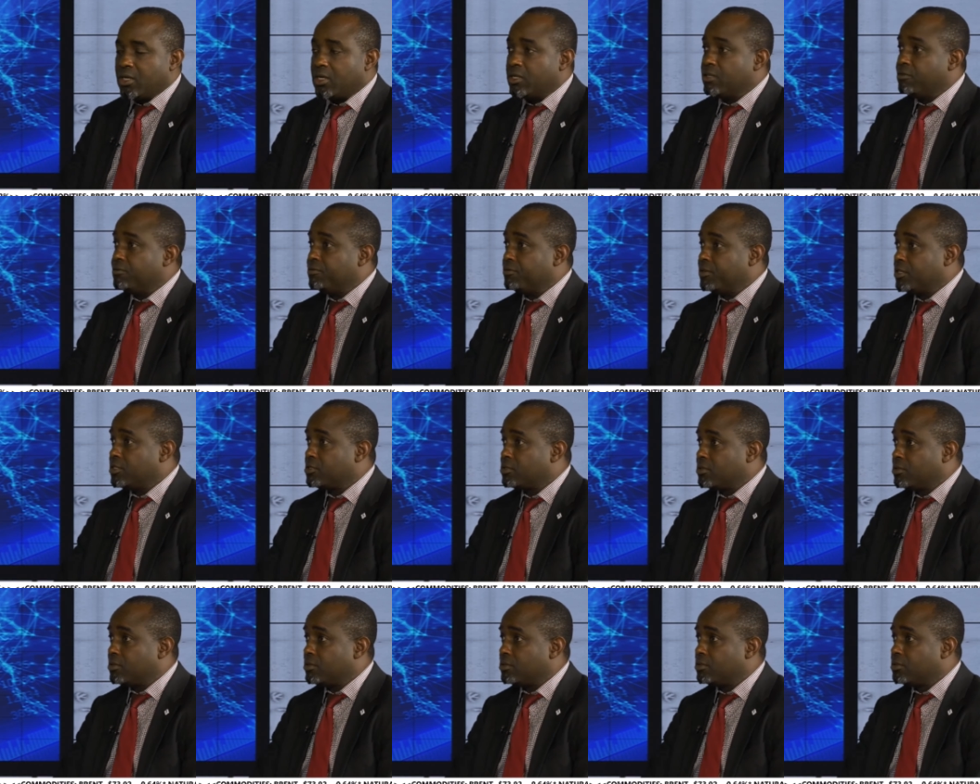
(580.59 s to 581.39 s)

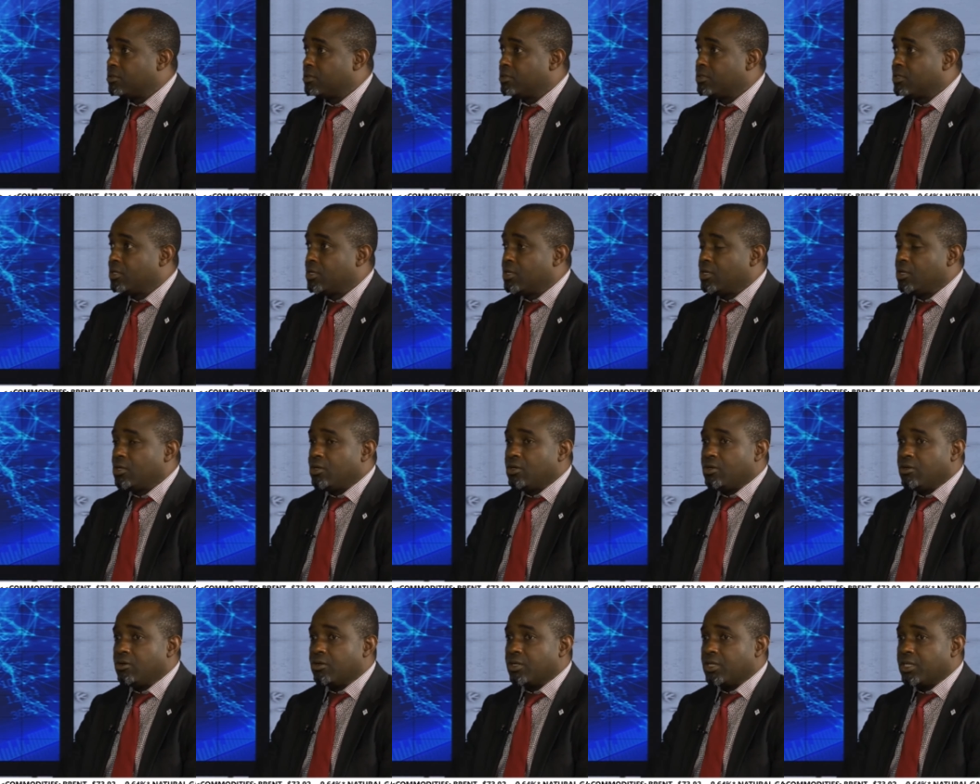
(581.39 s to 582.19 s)
investors.
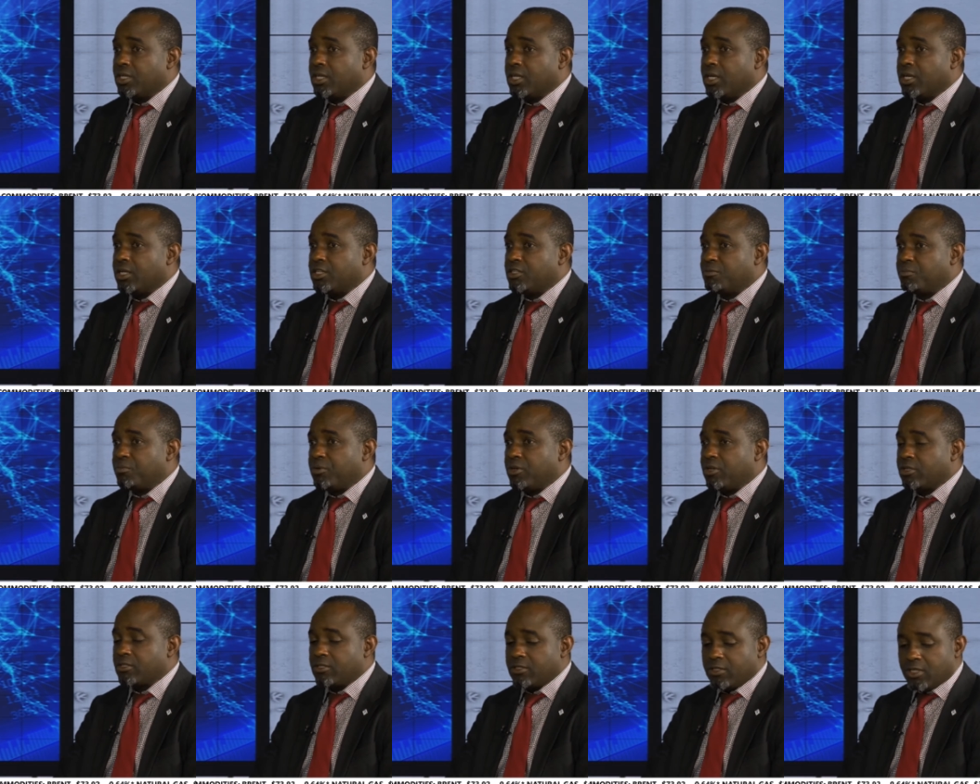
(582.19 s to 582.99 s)
Okay, that
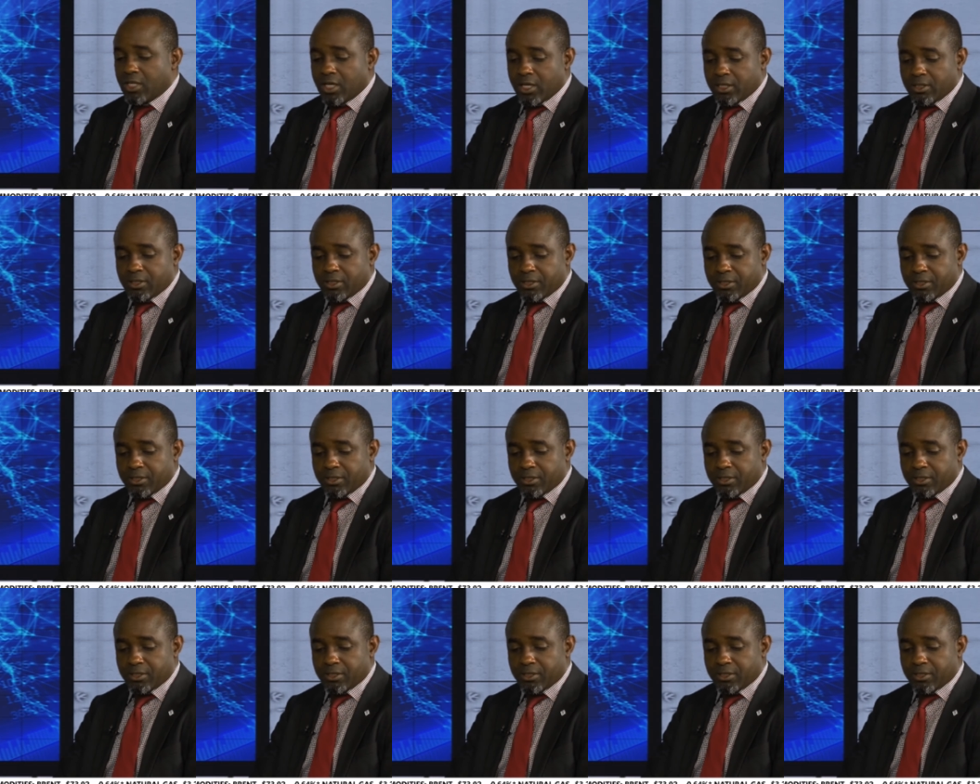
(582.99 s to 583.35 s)
expect that